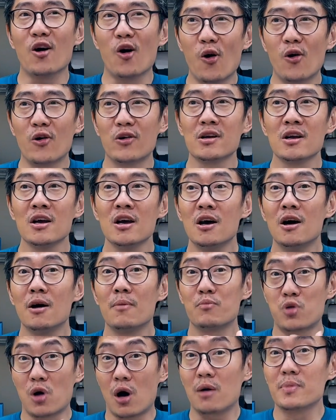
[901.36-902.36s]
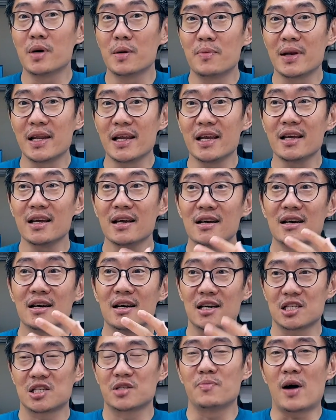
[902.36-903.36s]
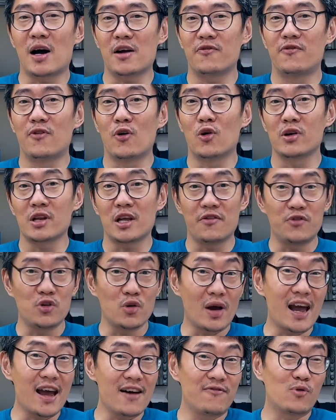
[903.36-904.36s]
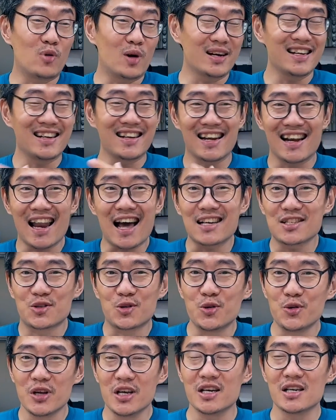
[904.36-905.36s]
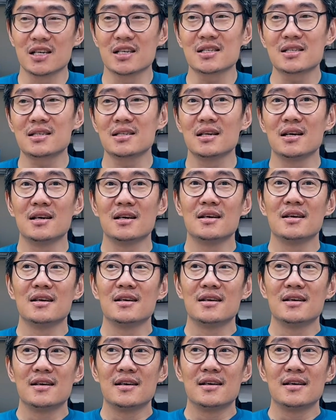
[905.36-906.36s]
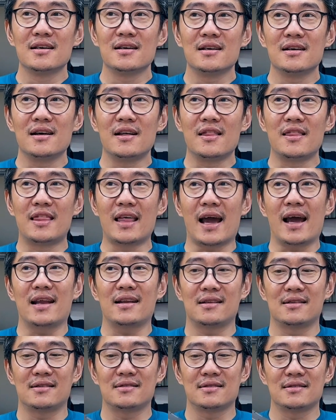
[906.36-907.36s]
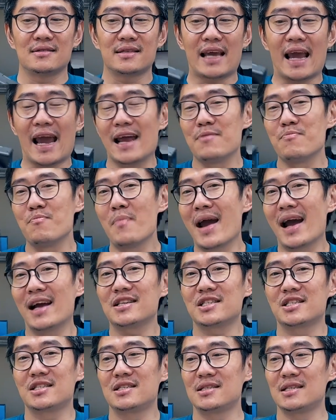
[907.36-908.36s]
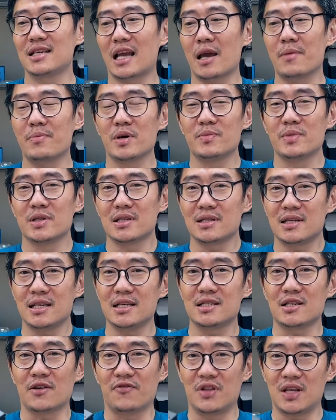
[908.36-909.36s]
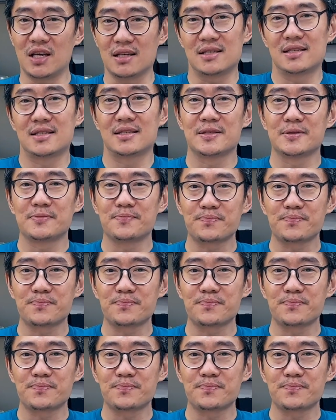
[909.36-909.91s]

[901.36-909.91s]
own probably a smartphone, if you have one in the last 2 years, that can match the capabilities of this.